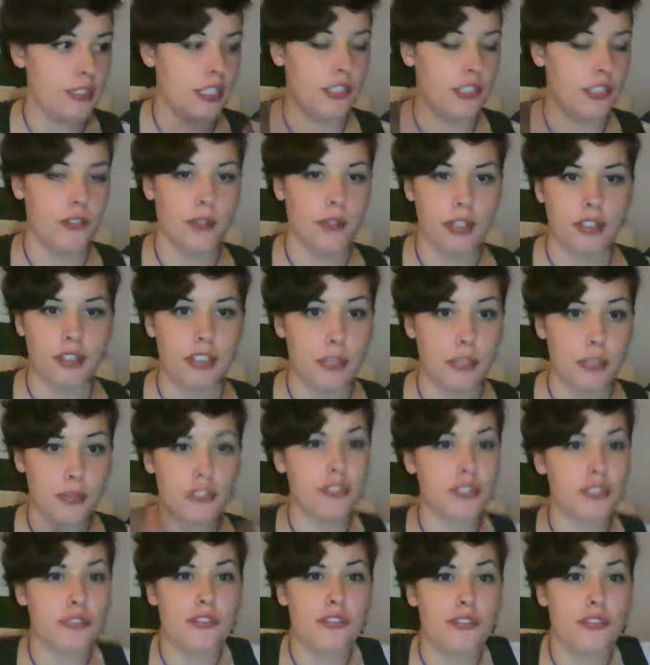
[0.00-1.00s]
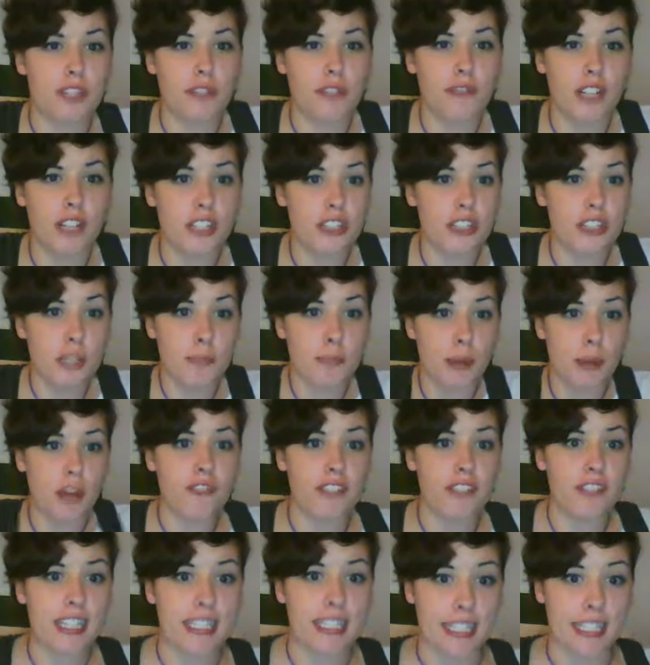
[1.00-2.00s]
they knew it, they functioned
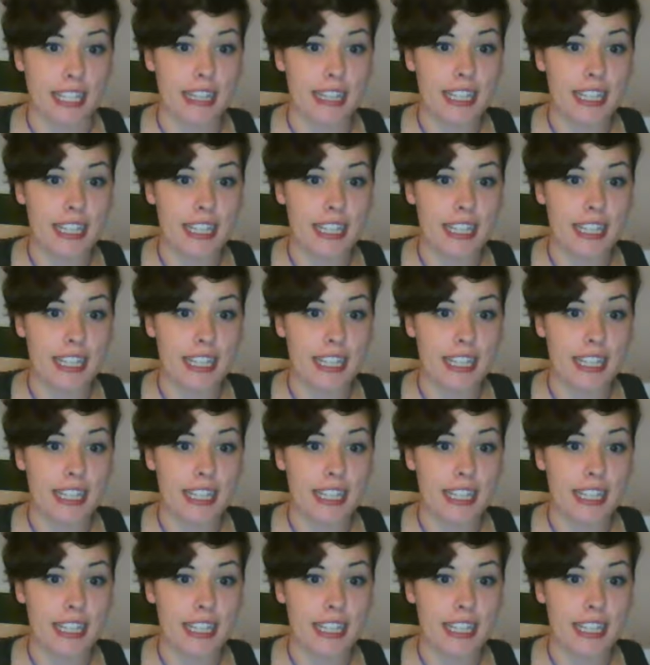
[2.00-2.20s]
perfectly,